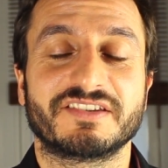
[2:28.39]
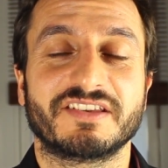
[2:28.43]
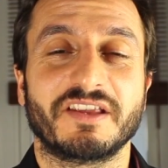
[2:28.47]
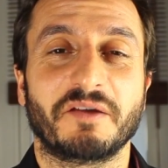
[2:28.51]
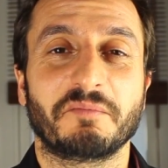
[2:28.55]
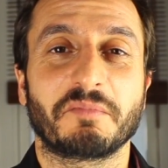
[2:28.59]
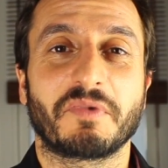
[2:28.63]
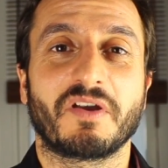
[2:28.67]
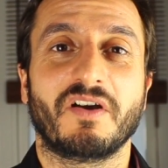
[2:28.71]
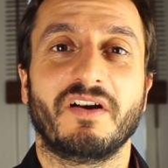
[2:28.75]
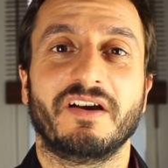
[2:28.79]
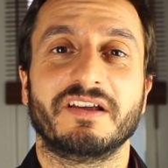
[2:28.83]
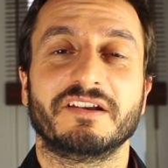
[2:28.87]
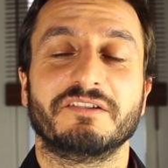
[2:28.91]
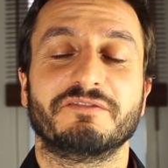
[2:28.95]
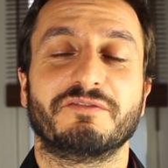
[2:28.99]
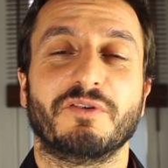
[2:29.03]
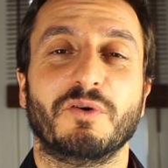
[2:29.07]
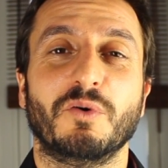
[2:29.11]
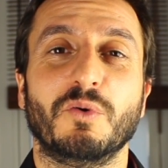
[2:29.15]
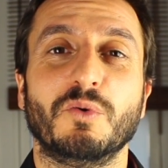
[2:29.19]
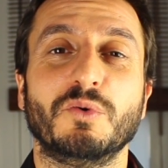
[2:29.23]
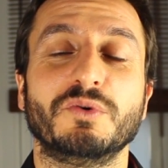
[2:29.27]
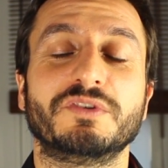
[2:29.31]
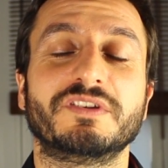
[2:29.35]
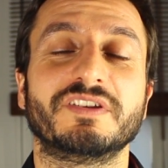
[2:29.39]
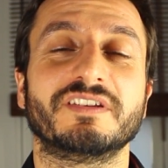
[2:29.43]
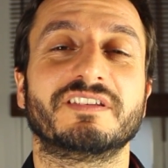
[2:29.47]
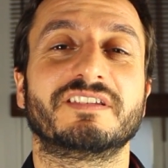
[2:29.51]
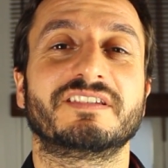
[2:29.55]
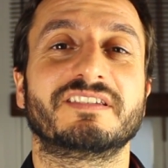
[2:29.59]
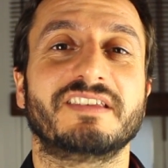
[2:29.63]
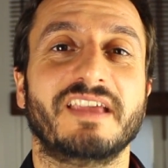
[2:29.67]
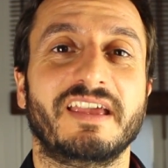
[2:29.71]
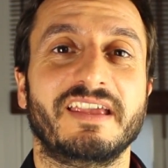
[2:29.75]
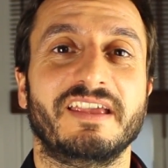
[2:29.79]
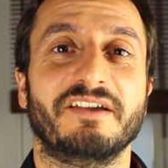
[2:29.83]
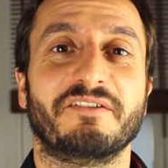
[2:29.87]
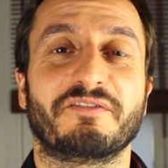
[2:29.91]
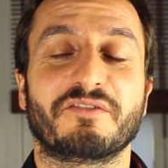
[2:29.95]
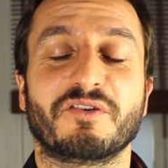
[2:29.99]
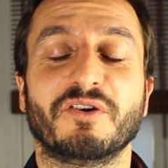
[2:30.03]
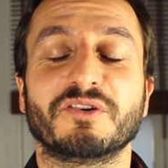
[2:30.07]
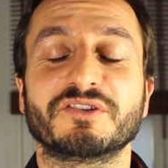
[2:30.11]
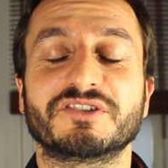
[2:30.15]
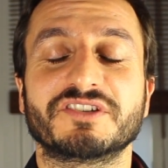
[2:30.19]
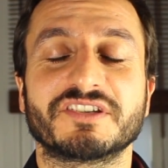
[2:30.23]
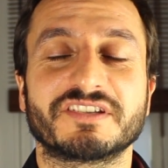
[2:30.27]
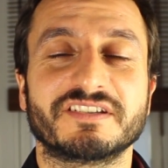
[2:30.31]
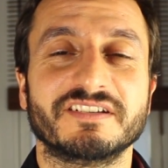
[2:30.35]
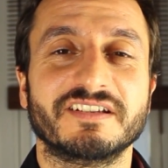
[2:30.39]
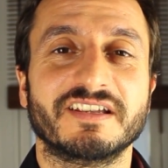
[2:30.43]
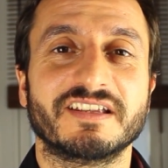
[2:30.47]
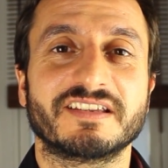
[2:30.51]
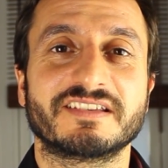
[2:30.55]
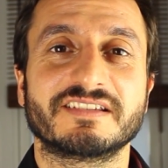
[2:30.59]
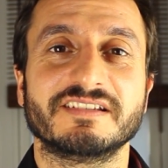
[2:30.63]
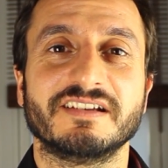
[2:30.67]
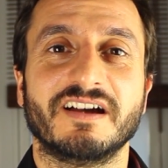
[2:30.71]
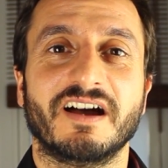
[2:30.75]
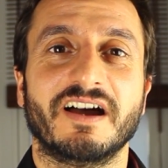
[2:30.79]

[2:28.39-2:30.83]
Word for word: some kind of altered state of consciousness.